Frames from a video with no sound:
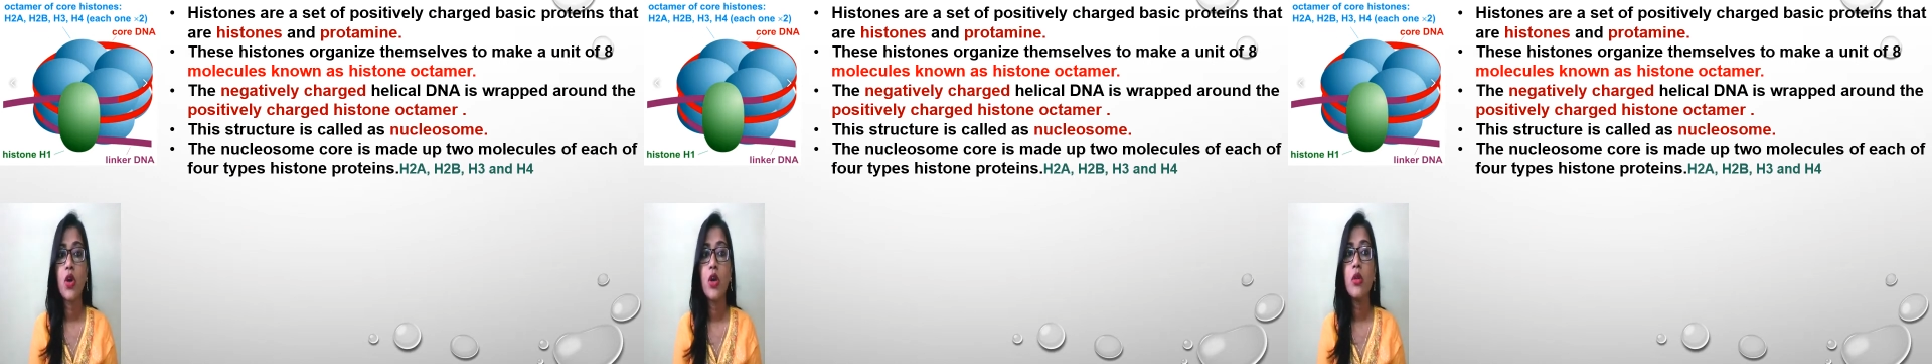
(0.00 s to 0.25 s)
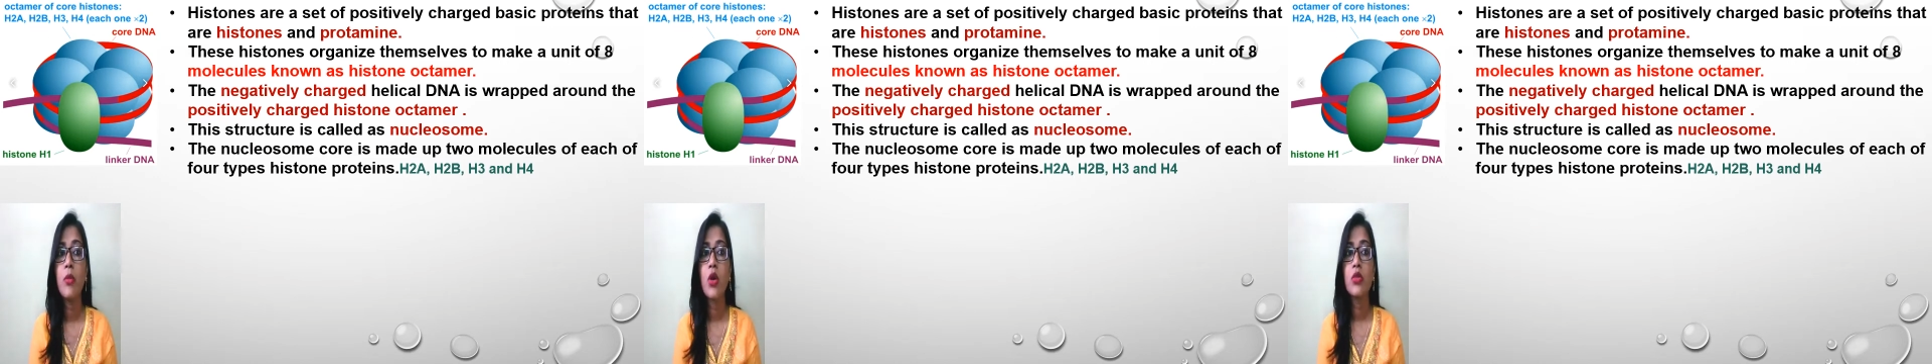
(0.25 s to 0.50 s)

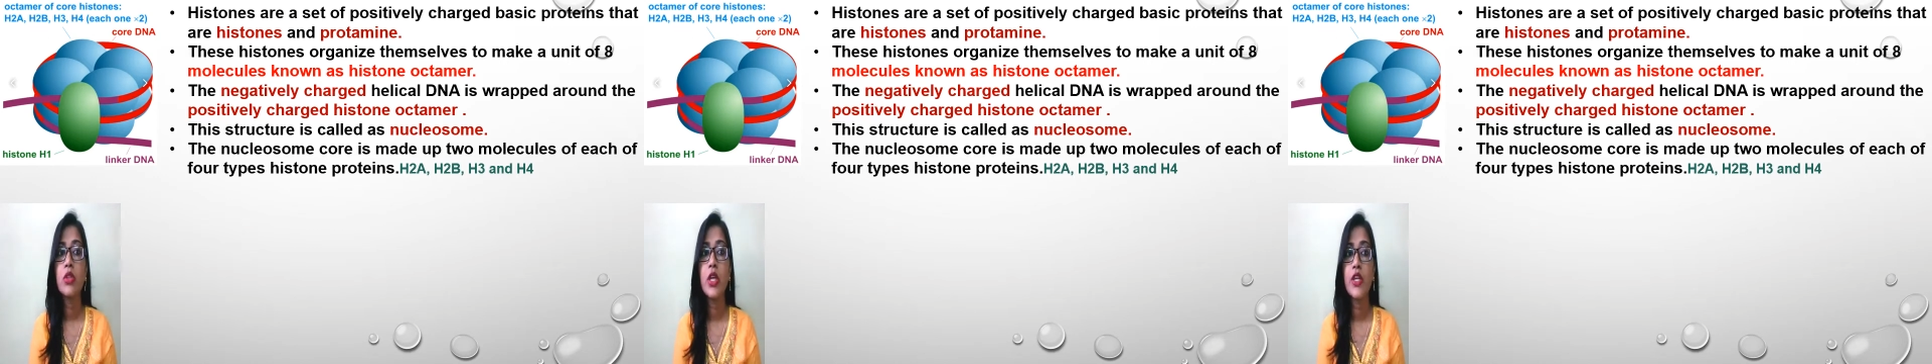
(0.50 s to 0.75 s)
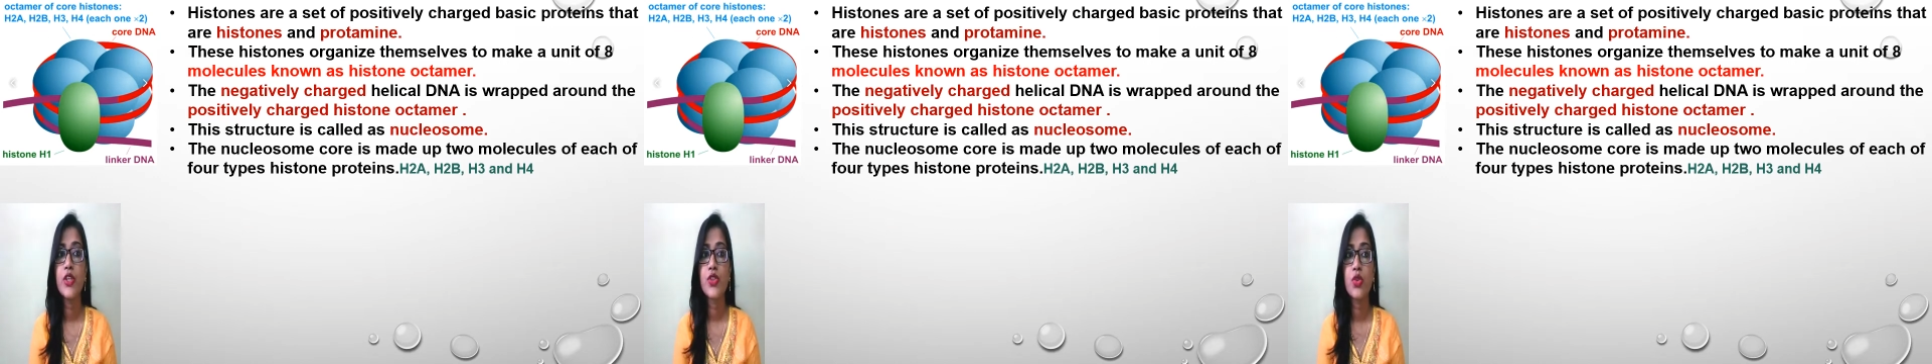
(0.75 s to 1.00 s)
all about the
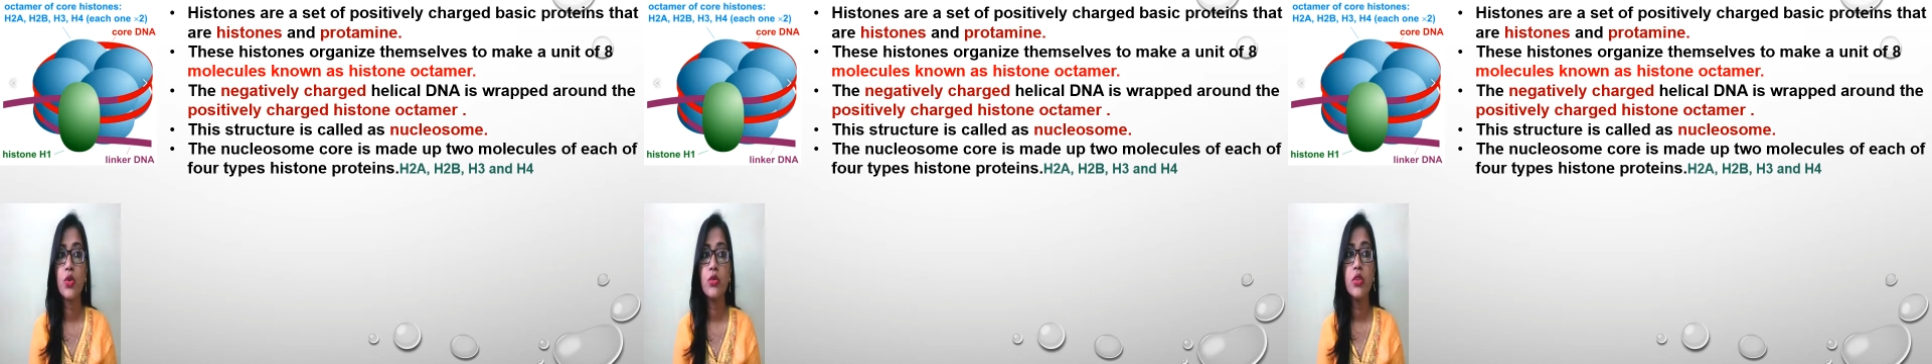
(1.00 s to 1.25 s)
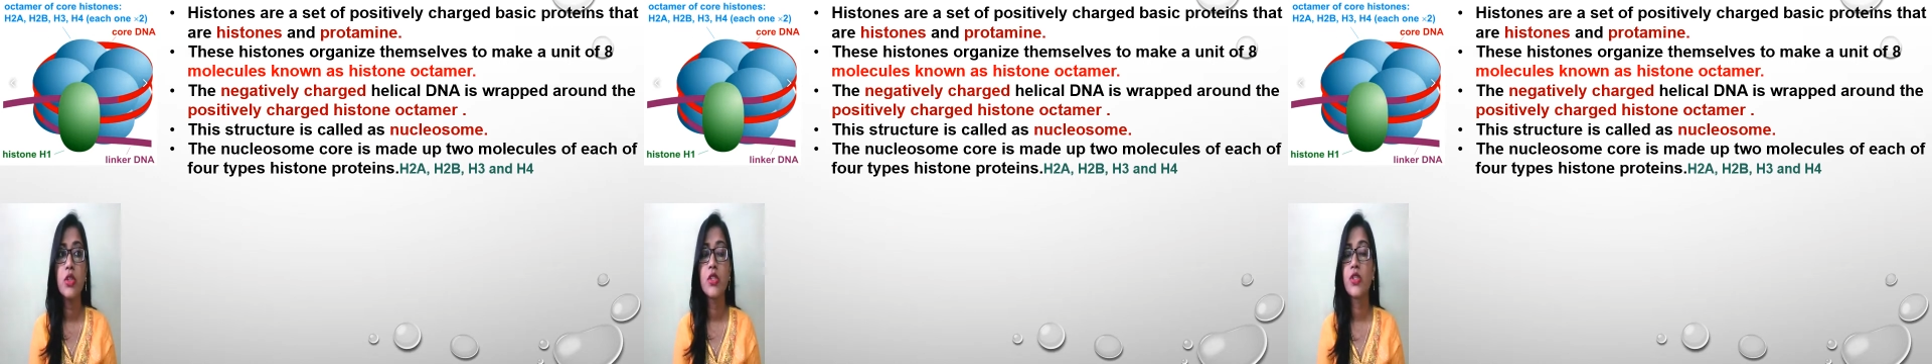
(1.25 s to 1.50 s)

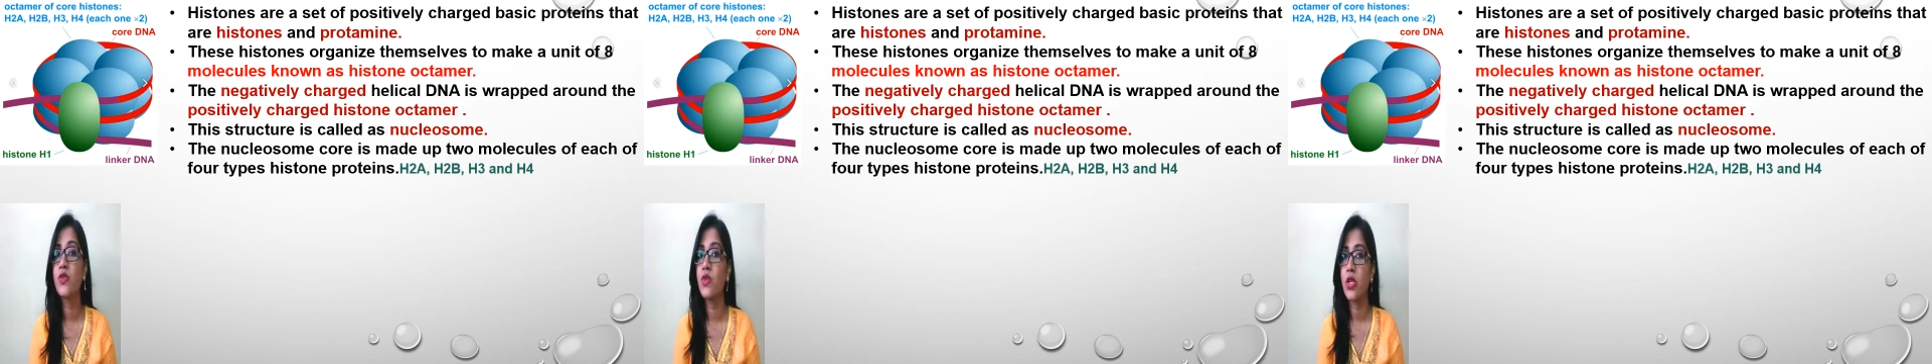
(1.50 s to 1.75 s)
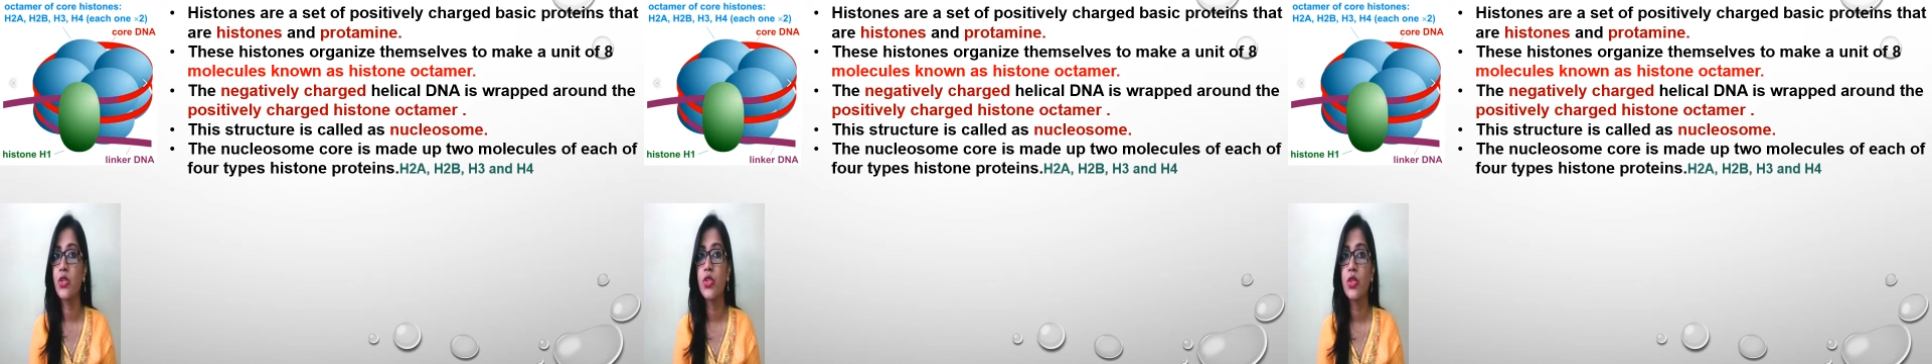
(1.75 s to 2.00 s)
histone
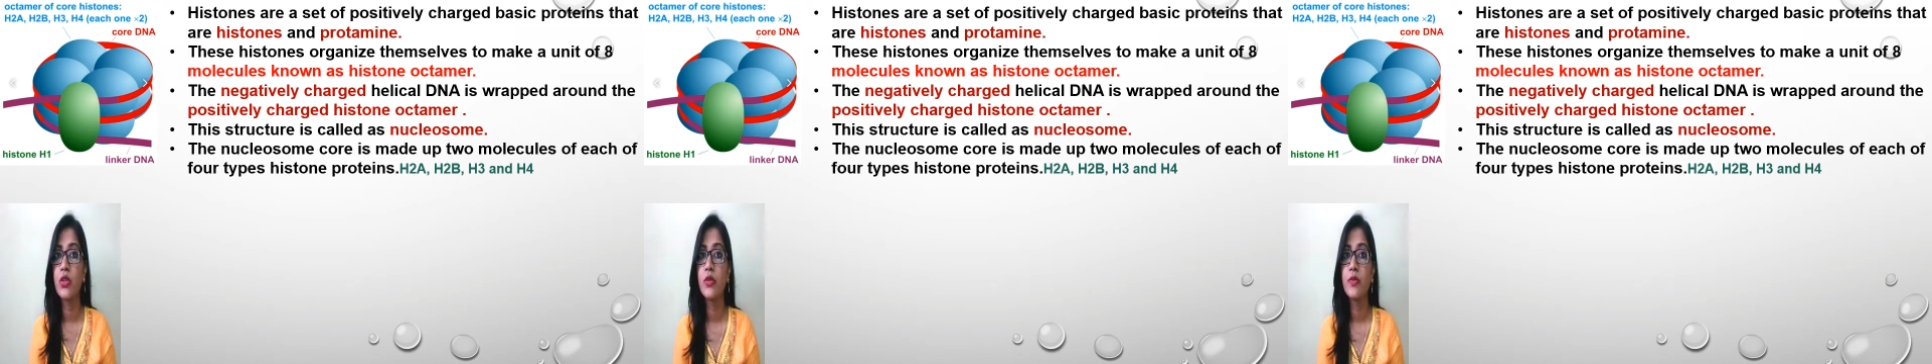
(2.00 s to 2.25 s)
structure.